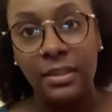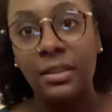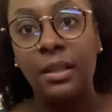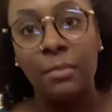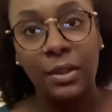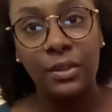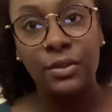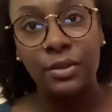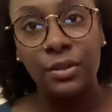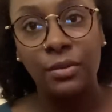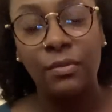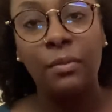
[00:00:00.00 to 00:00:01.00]
It took a month or
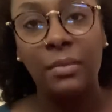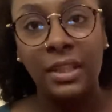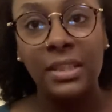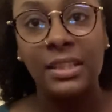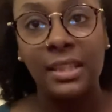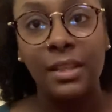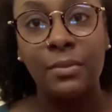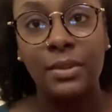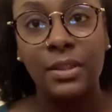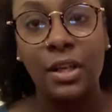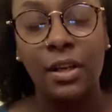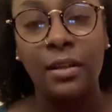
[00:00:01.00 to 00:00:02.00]
two for me to see a
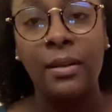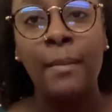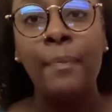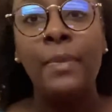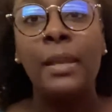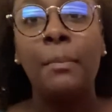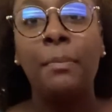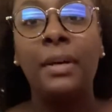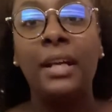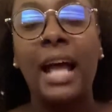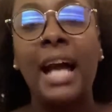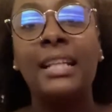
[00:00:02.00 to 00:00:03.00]
return.
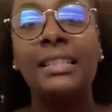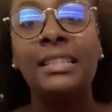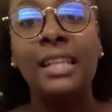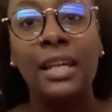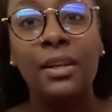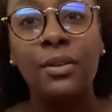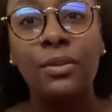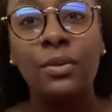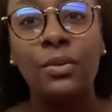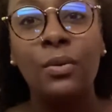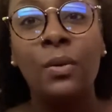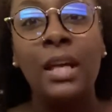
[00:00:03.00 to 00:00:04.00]
But I can tell
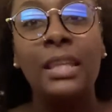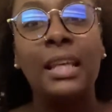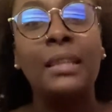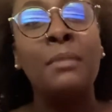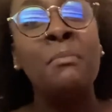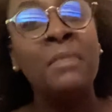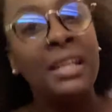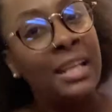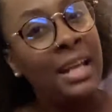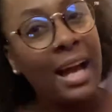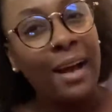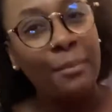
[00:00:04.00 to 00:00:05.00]
you that the
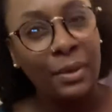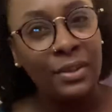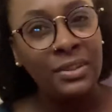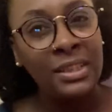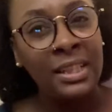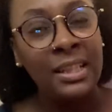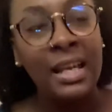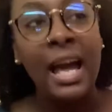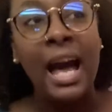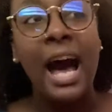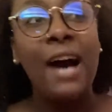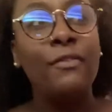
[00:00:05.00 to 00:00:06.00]
minute I burnt it,
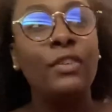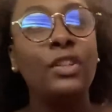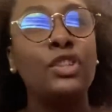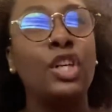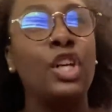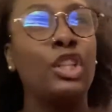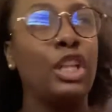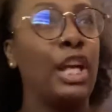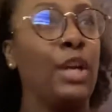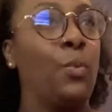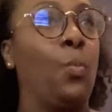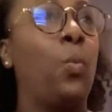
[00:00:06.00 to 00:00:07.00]
I felt a
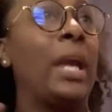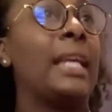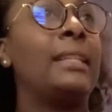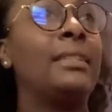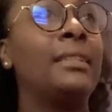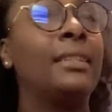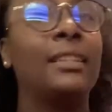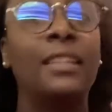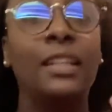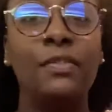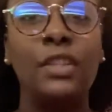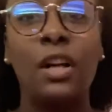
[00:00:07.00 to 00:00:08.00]
weight
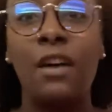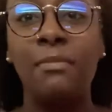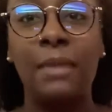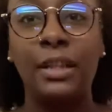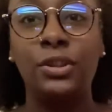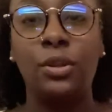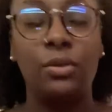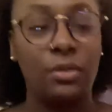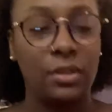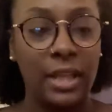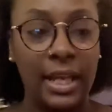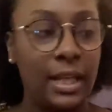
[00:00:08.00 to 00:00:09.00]
lifted off my
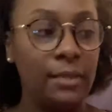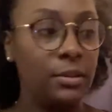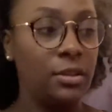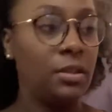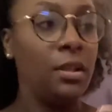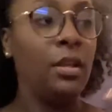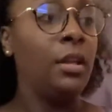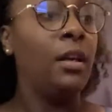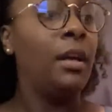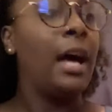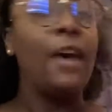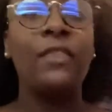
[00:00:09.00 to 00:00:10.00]
shoulder. I
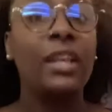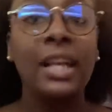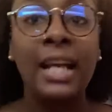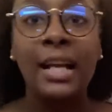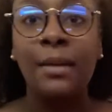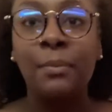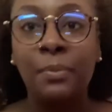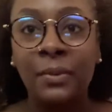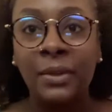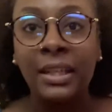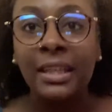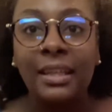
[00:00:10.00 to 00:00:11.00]
felt like I could
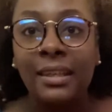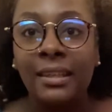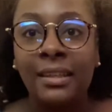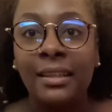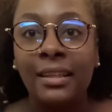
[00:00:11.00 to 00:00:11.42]
breathe.